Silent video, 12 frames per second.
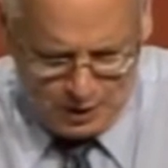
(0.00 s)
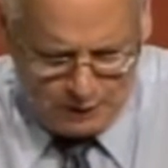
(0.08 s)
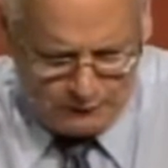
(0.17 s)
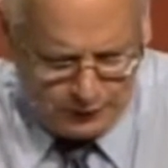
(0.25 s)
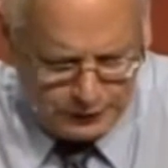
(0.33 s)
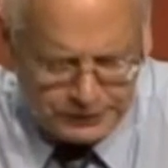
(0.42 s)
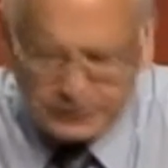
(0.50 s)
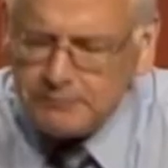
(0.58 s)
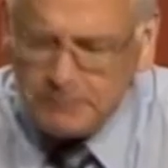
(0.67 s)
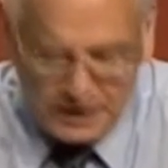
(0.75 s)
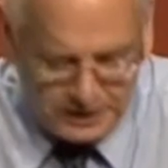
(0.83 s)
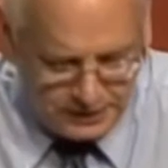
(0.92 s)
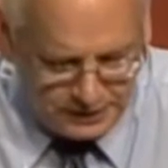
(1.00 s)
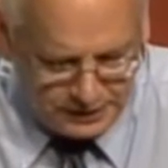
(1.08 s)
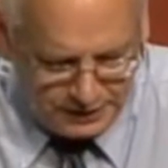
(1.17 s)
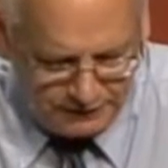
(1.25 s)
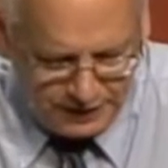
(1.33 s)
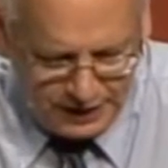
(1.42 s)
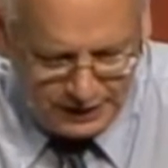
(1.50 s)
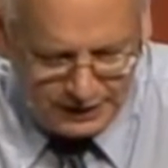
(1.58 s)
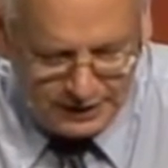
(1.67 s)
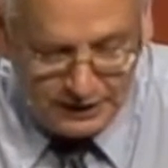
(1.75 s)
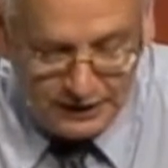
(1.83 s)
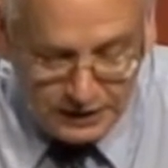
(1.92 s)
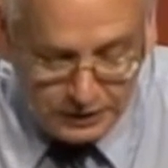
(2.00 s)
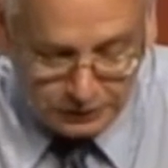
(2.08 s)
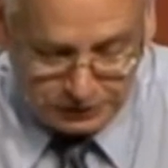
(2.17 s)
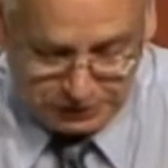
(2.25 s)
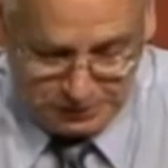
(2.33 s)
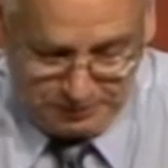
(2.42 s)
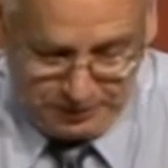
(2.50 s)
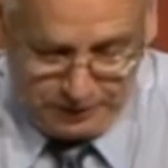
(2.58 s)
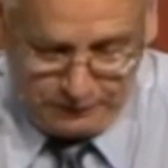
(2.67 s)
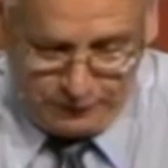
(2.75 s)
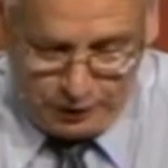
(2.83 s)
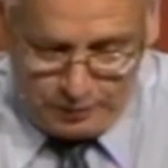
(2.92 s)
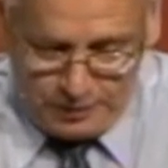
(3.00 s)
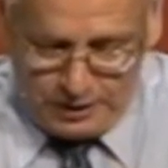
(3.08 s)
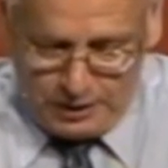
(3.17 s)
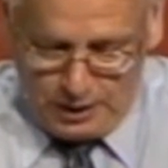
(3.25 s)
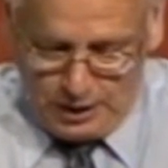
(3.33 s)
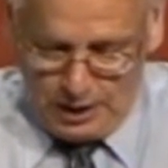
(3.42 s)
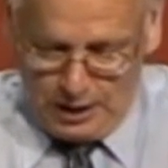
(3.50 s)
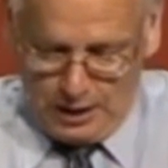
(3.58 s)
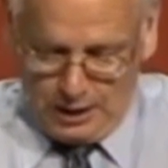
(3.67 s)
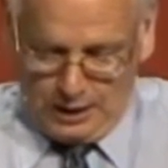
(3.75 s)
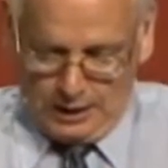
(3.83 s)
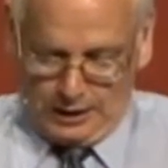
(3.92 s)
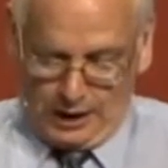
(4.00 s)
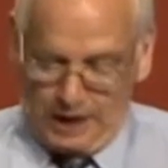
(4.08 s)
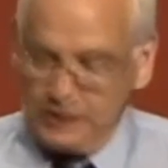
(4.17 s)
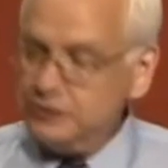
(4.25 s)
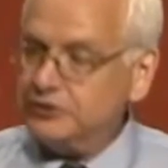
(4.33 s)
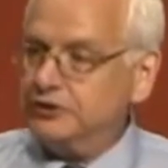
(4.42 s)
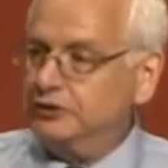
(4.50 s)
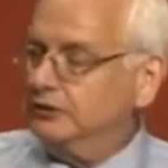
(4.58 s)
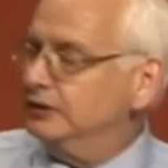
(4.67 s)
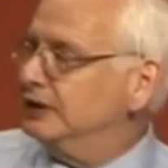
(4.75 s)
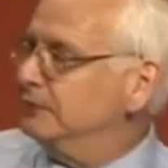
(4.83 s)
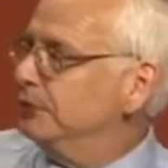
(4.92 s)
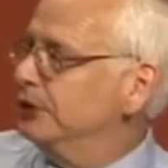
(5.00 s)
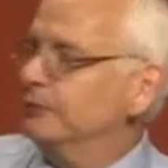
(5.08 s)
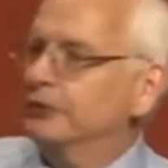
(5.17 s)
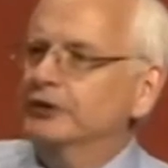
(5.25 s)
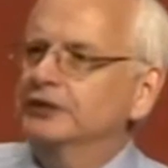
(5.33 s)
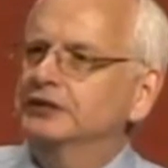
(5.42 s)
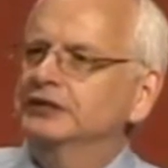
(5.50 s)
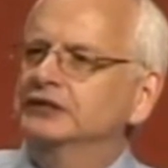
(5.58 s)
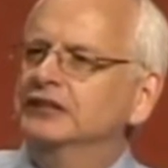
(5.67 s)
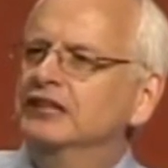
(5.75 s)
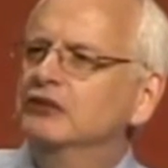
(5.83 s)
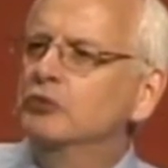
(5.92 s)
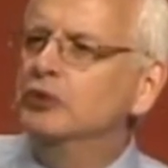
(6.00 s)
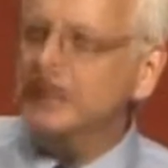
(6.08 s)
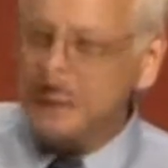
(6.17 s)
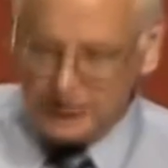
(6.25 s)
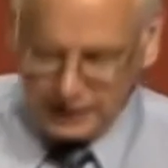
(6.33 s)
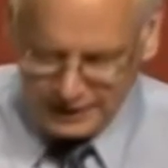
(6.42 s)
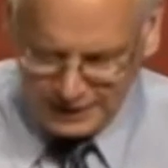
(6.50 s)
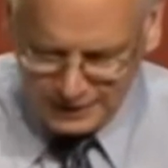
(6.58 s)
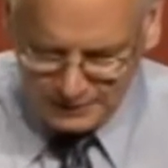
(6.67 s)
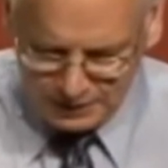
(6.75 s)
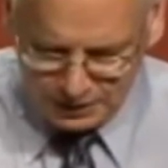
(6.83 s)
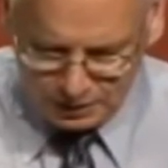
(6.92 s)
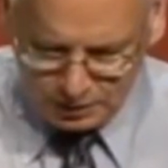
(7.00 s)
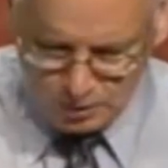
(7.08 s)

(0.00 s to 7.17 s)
First, Methodists have taken leadership in affirming, and I then put in parentheses, in reclaiming